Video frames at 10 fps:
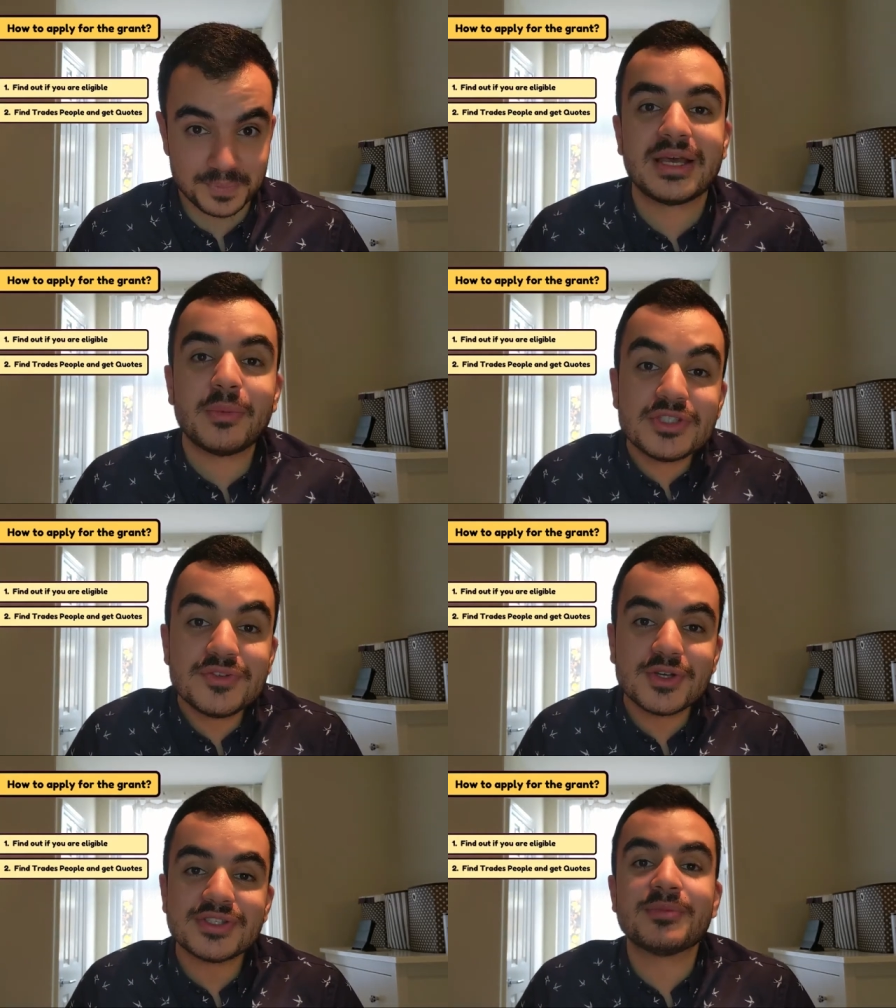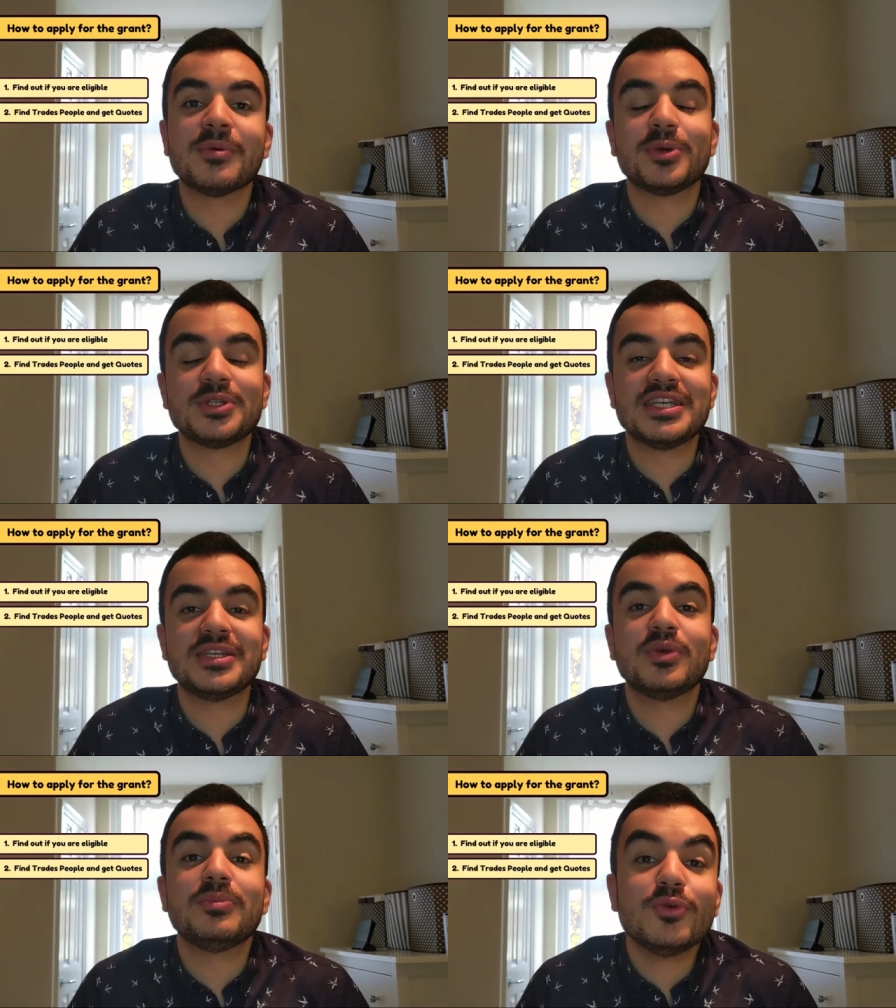Now, once you've got someone booked
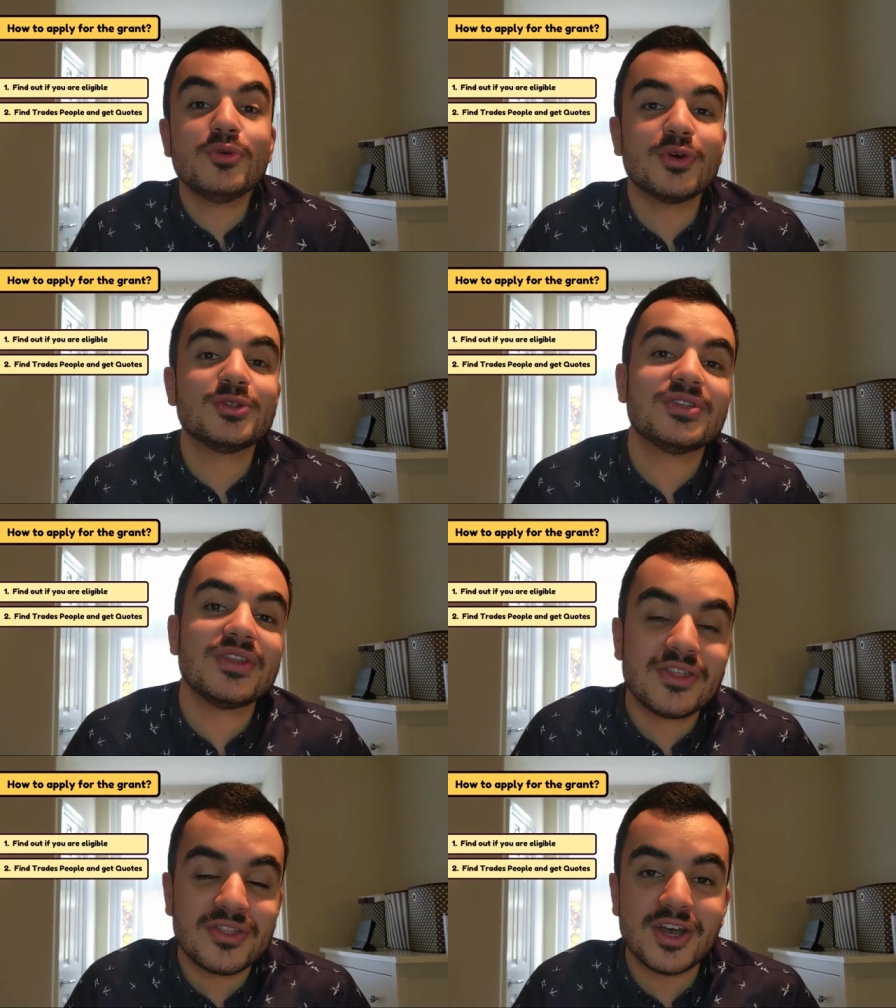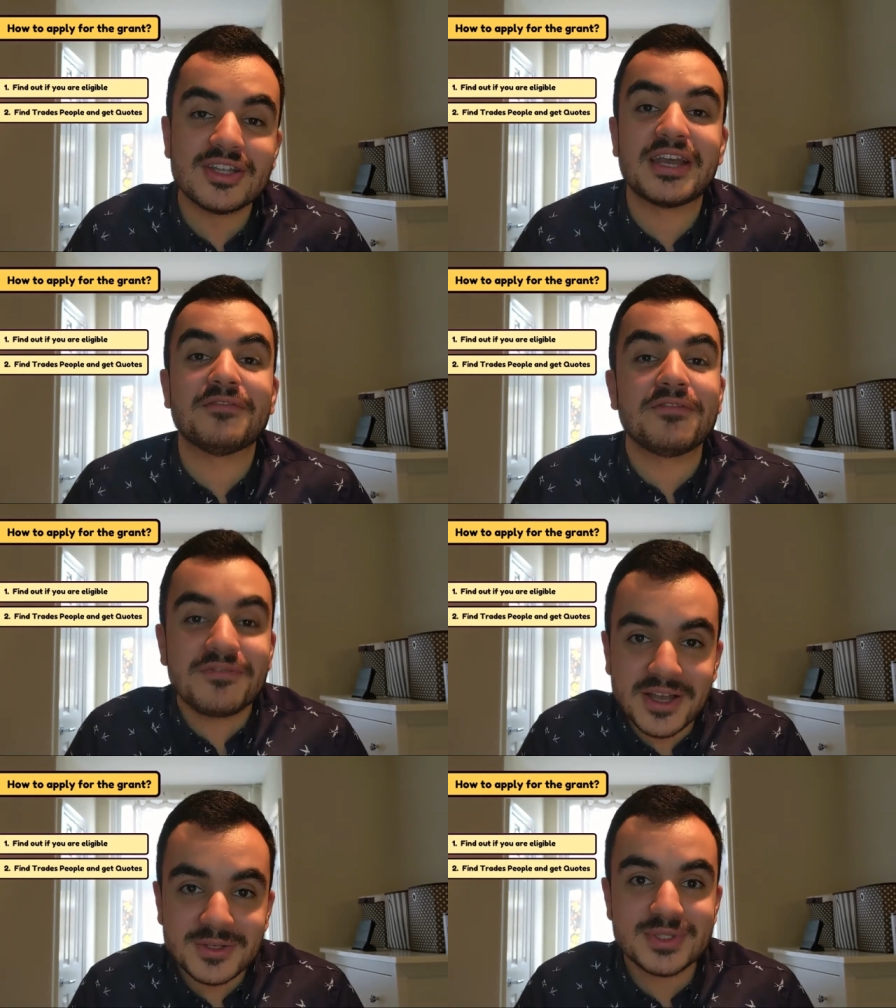in, we move on to the third and
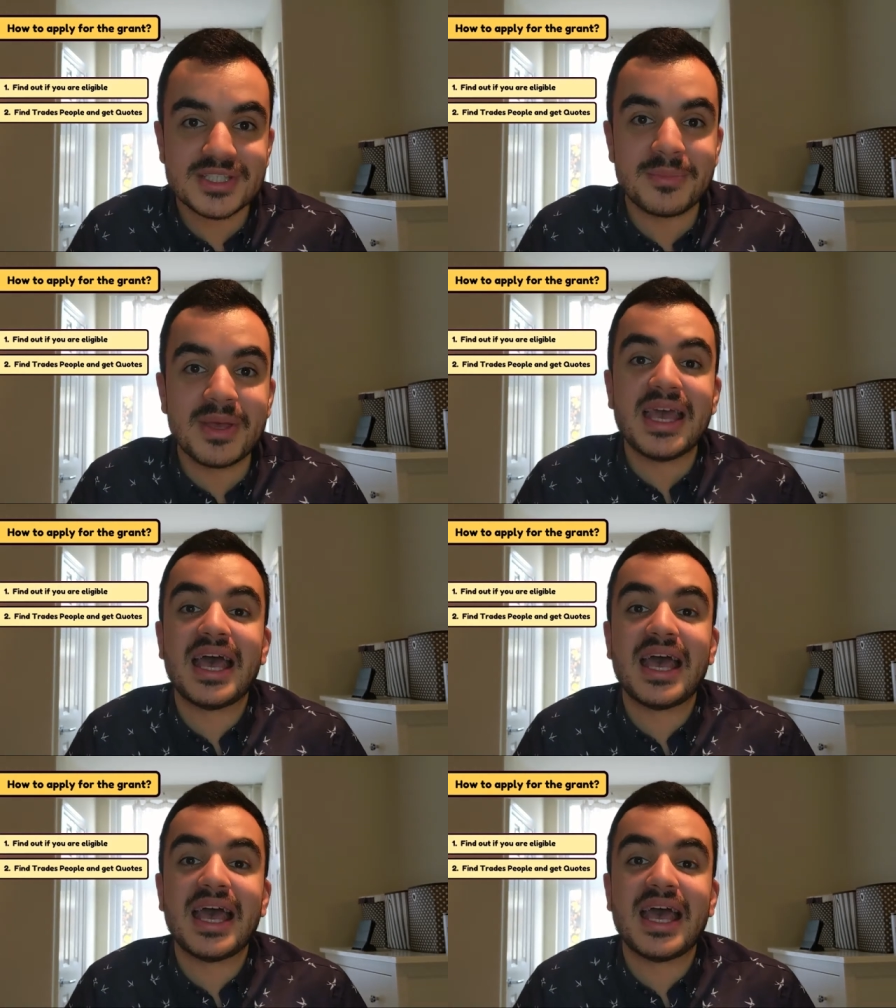final step,